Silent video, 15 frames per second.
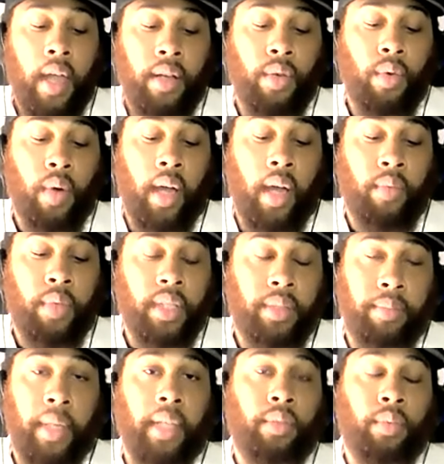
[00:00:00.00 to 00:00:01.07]
Do I
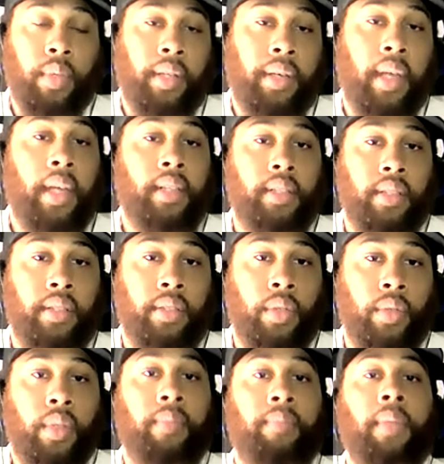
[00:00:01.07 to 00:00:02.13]
respect what Candace is
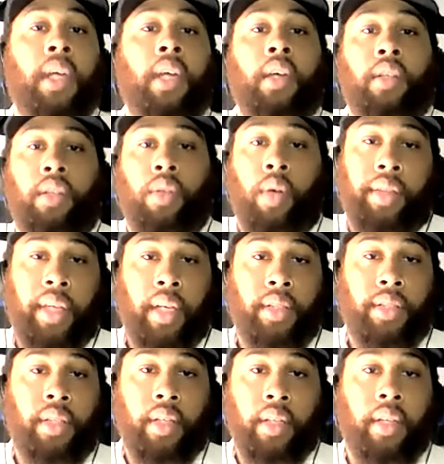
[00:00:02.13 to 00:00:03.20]
doing? Do I think
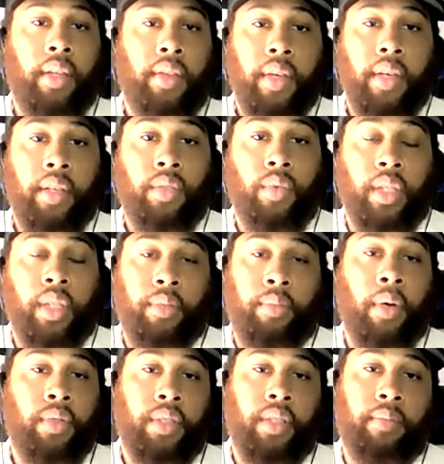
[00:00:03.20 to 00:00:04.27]
it's a good thing to
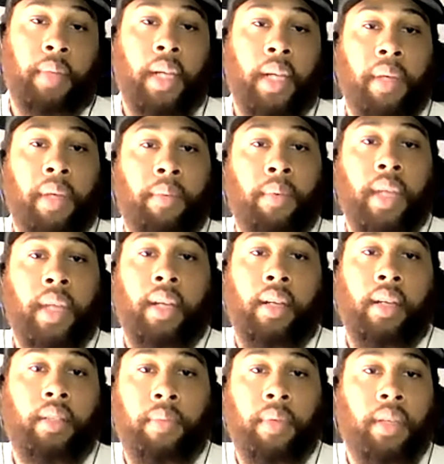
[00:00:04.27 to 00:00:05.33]
expose as many people that
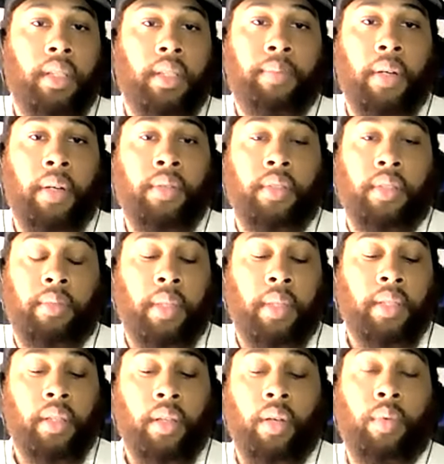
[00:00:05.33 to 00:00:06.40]
need to be exposed,
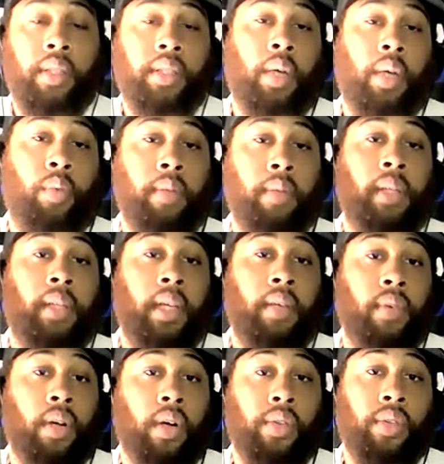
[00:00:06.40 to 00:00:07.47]
especially the ones that we believe
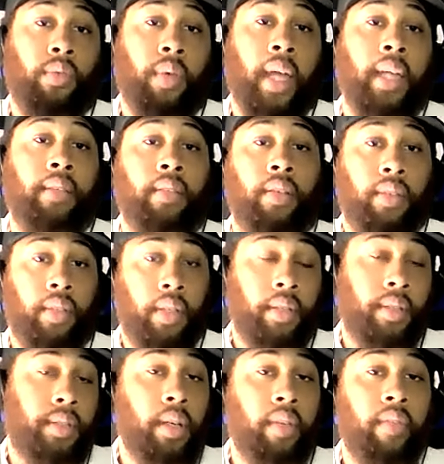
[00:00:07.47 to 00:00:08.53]
are on the right, on the
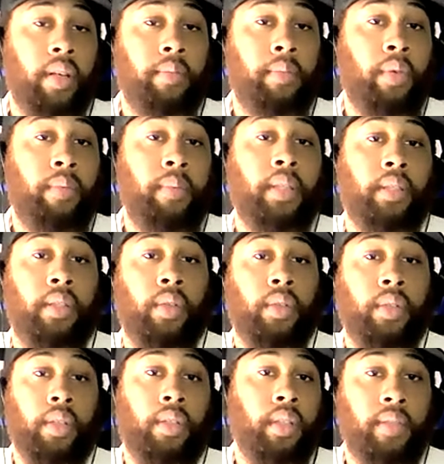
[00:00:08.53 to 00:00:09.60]
conservative movement,
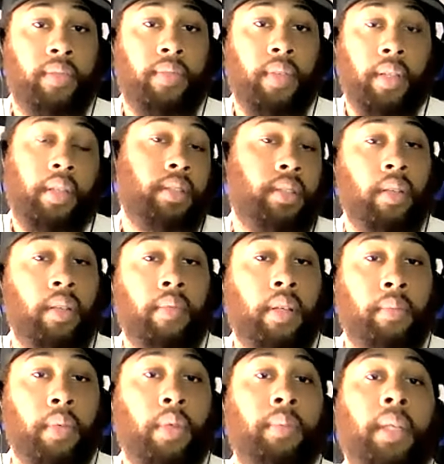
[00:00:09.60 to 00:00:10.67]
doing good for the
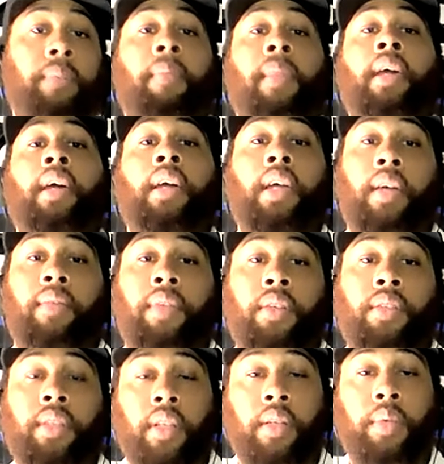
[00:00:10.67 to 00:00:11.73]
conservative movement? If there
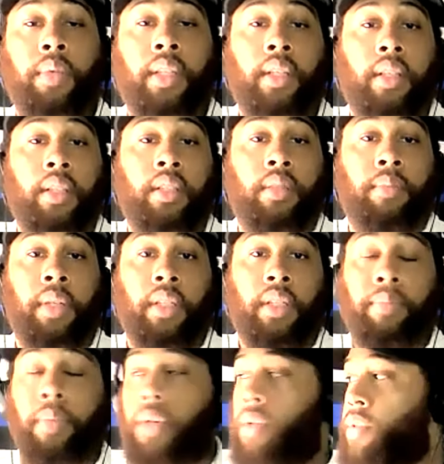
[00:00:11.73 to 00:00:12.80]
is anyone that needs to be
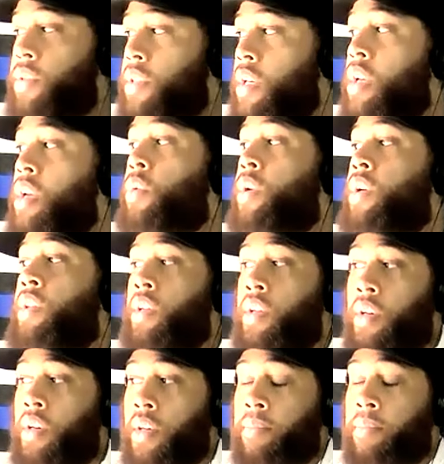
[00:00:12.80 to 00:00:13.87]
exposed, whether
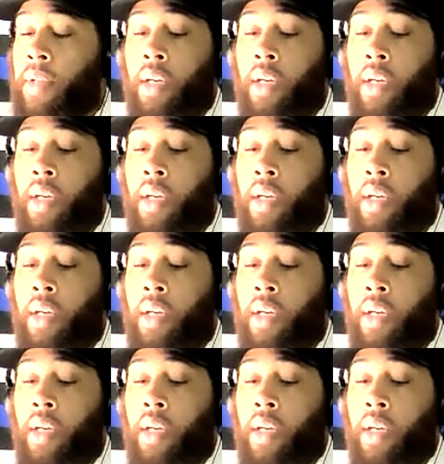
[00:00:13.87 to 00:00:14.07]
you're